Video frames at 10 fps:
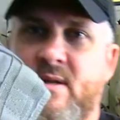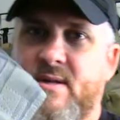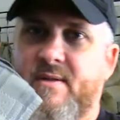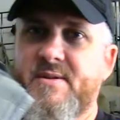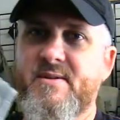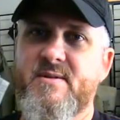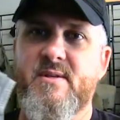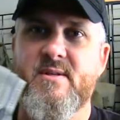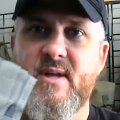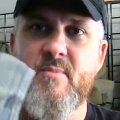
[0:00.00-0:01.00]
now this is a
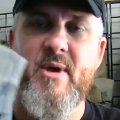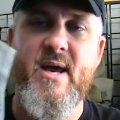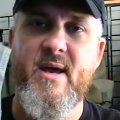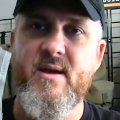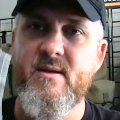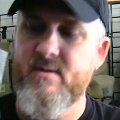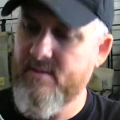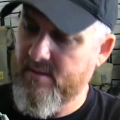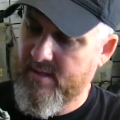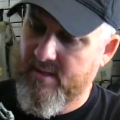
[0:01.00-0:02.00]
sling pack
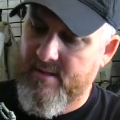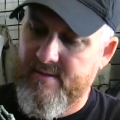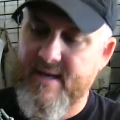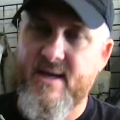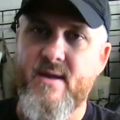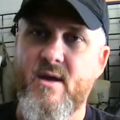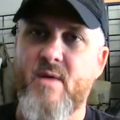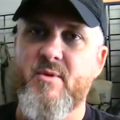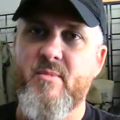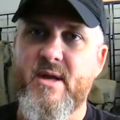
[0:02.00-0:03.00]
that
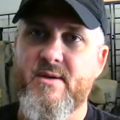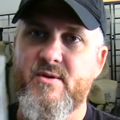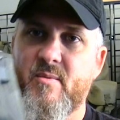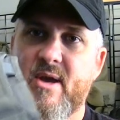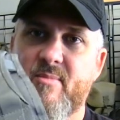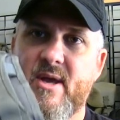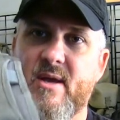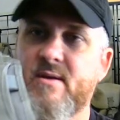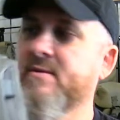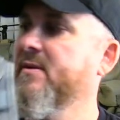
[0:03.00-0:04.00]
cannot be made into a
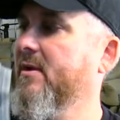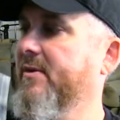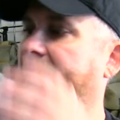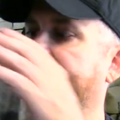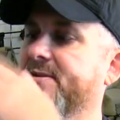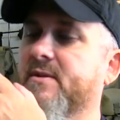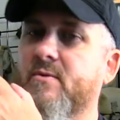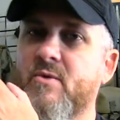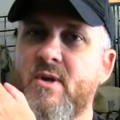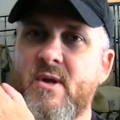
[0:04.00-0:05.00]
backpack. It only has
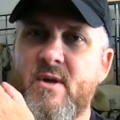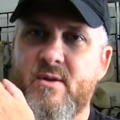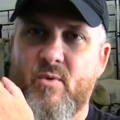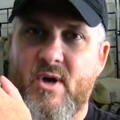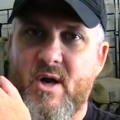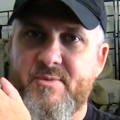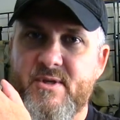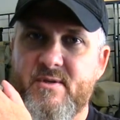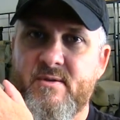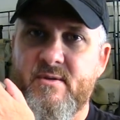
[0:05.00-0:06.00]
the, the one
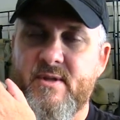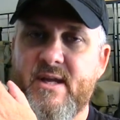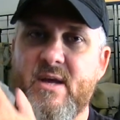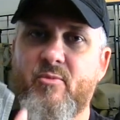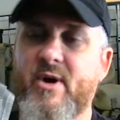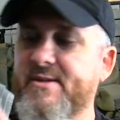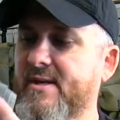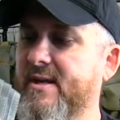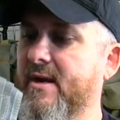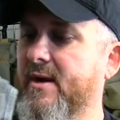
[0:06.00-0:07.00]
option. They can right
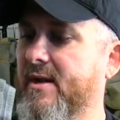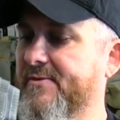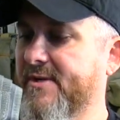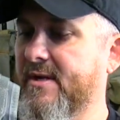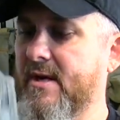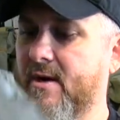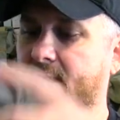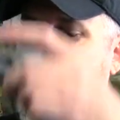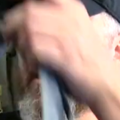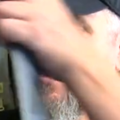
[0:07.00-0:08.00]
side carry or left side carry.